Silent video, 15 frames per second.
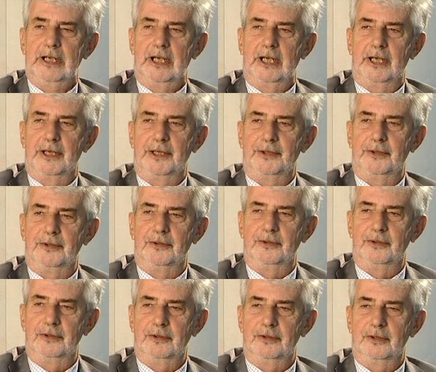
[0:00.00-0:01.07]

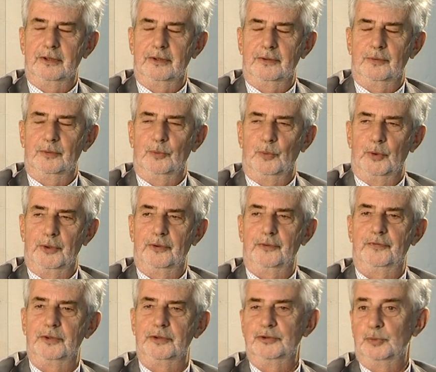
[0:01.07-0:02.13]
And one of the
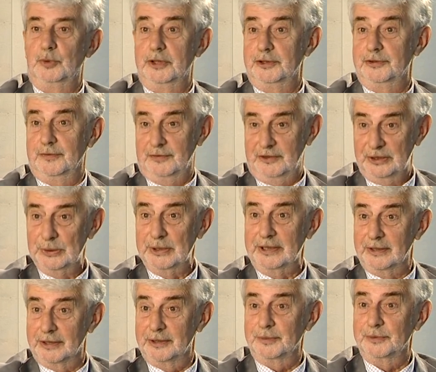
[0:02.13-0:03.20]
first ways of doing
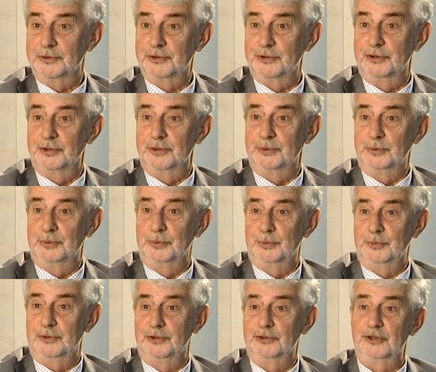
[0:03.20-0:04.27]
that was to
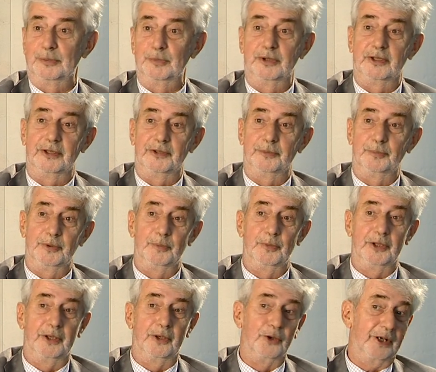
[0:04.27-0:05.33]
disseminate the
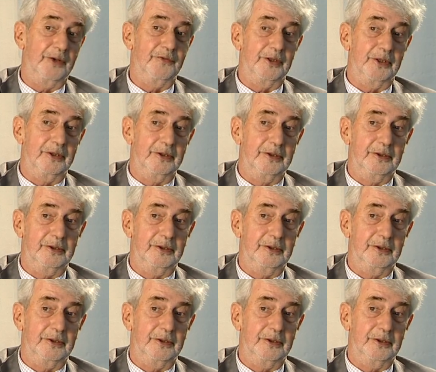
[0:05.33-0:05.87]
bibliographic